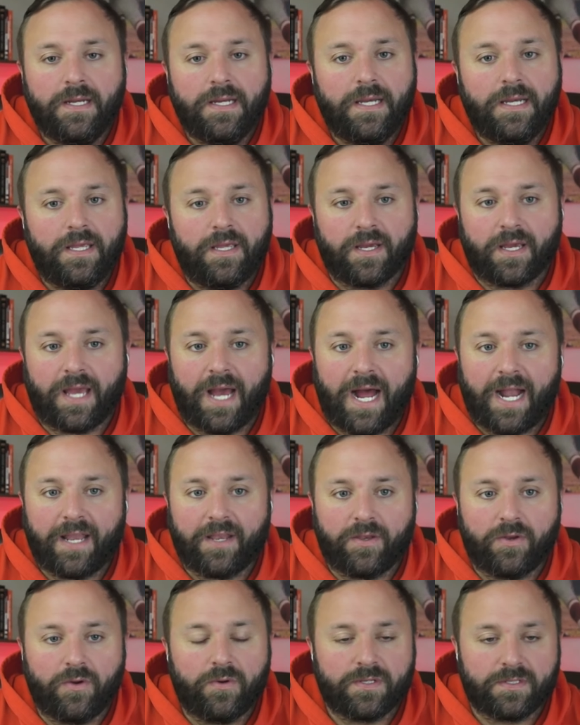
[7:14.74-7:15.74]
You got to
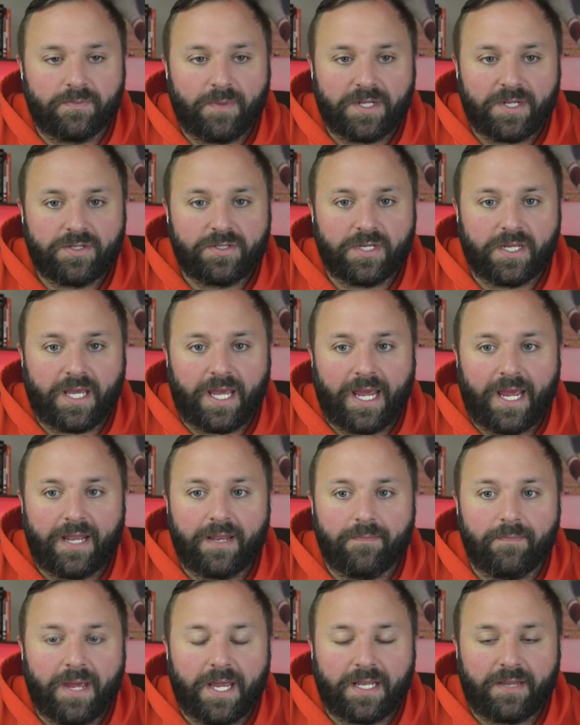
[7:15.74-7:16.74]
do as much as you can
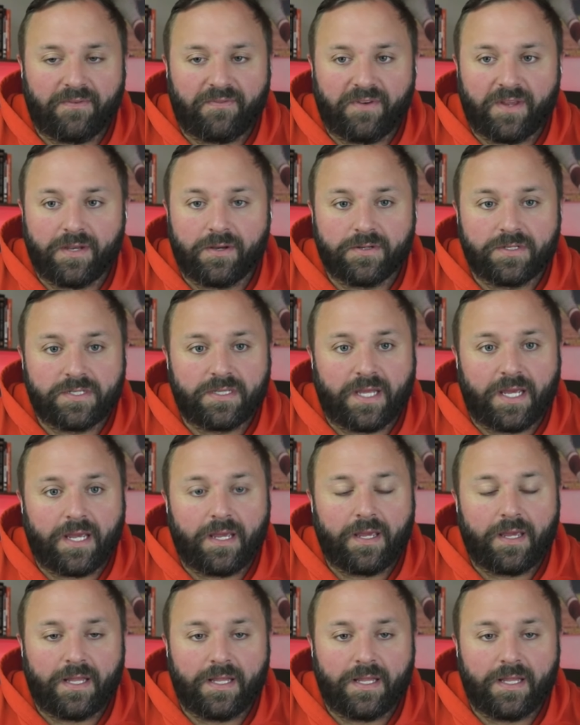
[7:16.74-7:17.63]
to make defenders think,